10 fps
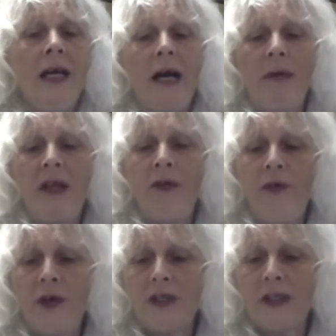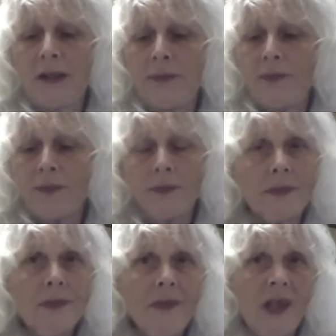The first
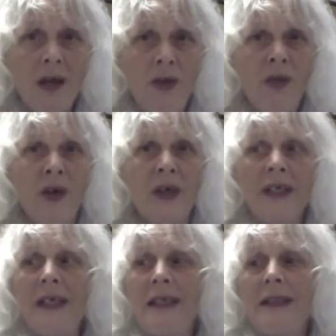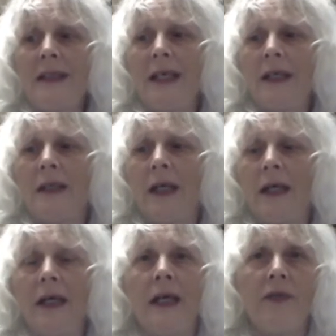thought is that
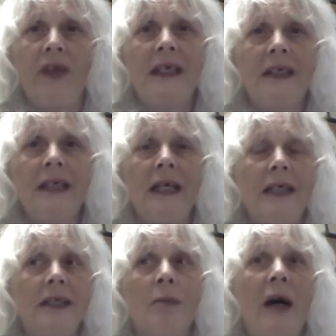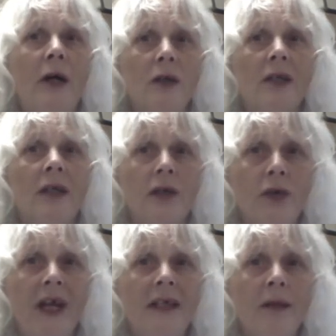if this is about
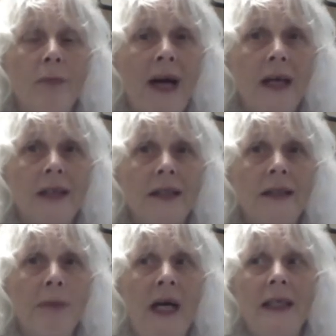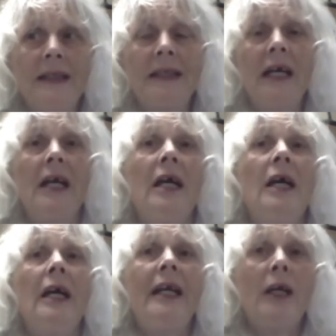creating balance,
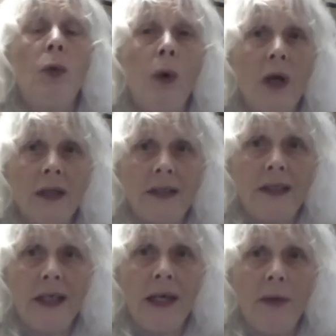equality,